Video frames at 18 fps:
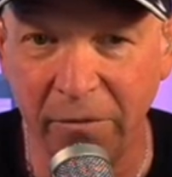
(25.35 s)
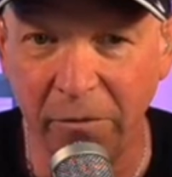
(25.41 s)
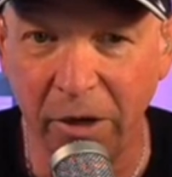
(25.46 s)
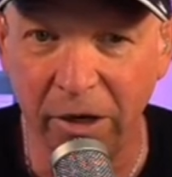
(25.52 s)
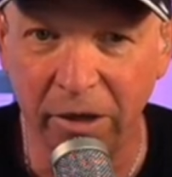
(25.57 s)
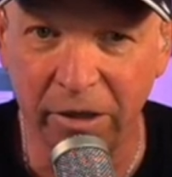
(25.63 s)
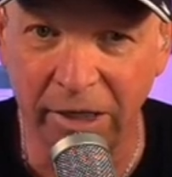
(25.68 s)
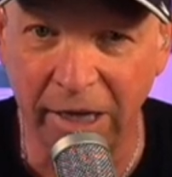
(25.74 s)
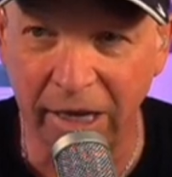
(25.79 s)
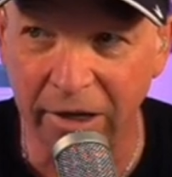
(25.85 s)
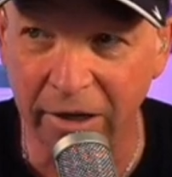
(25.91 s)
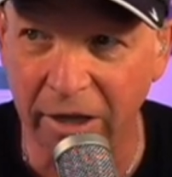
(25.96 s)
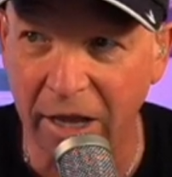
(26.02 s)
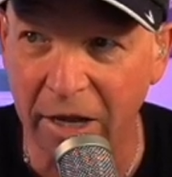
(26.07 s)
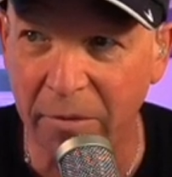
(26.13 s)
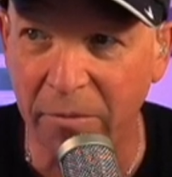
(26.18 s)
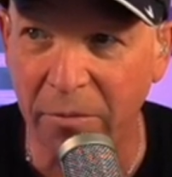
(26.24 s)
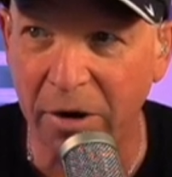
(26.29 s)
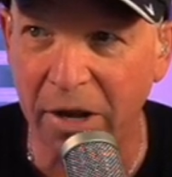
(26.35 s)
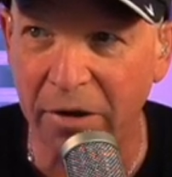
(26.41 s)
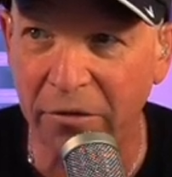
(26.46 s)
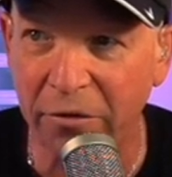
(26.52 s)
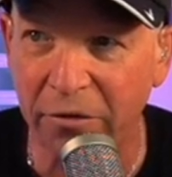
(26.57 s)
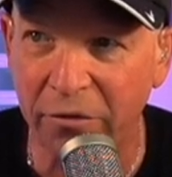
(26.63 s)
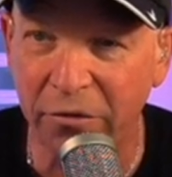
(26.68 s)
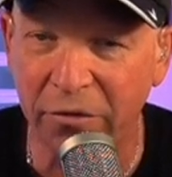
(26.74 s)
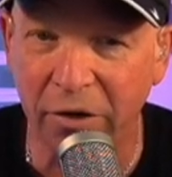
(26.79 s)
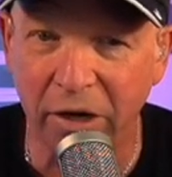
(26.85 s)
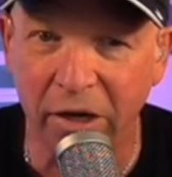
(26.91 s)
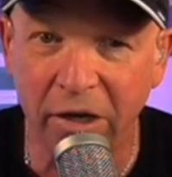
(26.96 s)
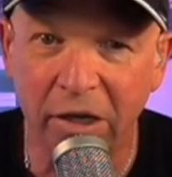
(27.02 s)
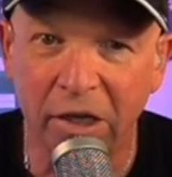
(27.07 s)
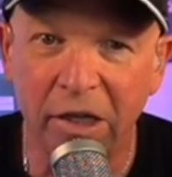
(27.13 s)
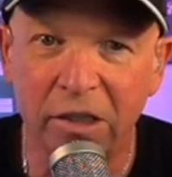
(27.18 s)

well, getting a lot of press is uh,